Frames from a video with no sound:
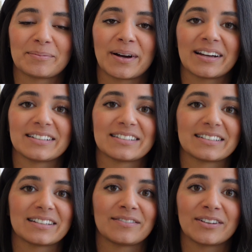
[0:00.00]
but
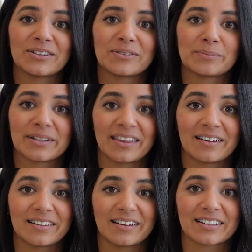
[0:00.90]
if you put
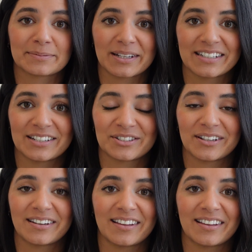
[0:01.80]
that expectation